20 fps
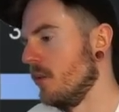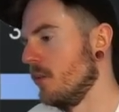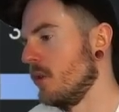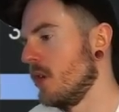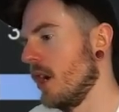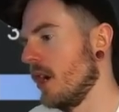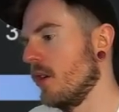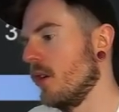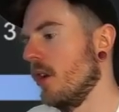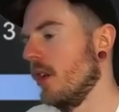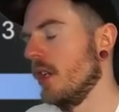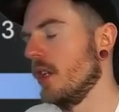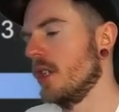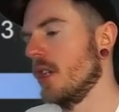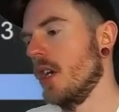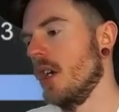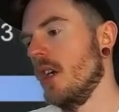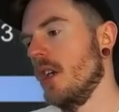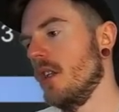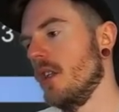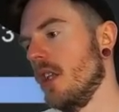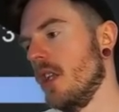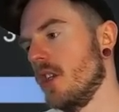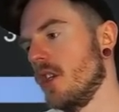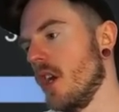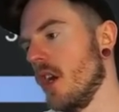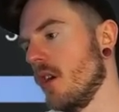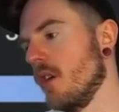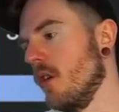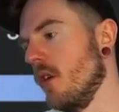Check calling turn, and then
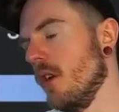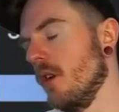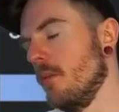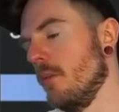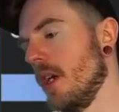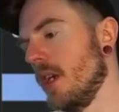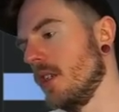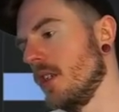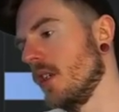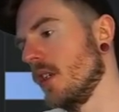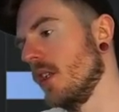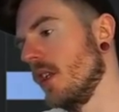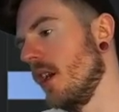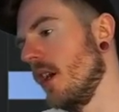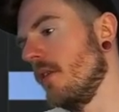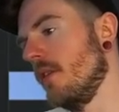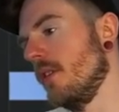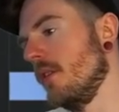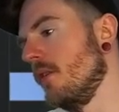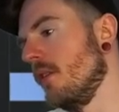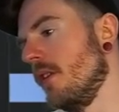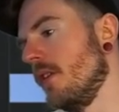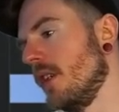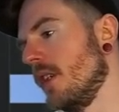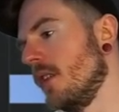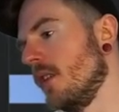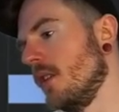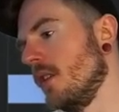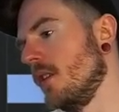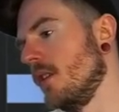check calling basically every
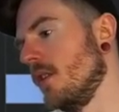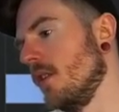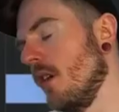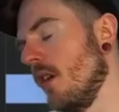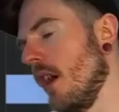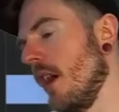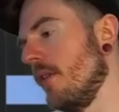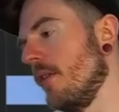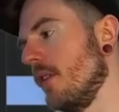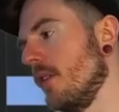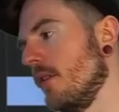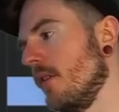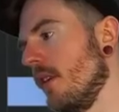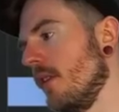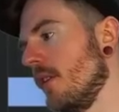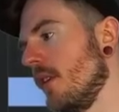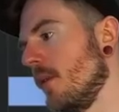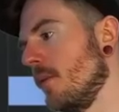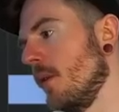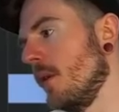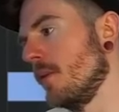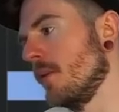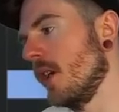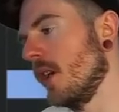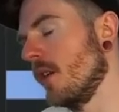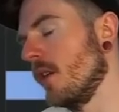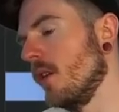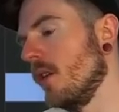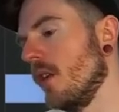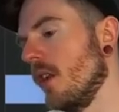river. Not every river, but I'm check
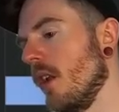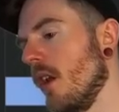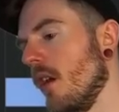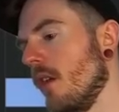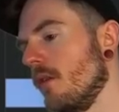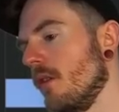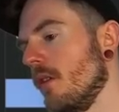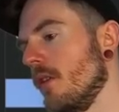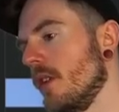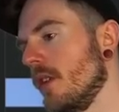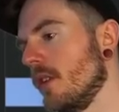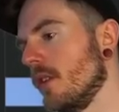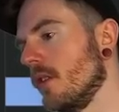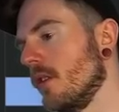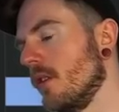calling a lot of rivers.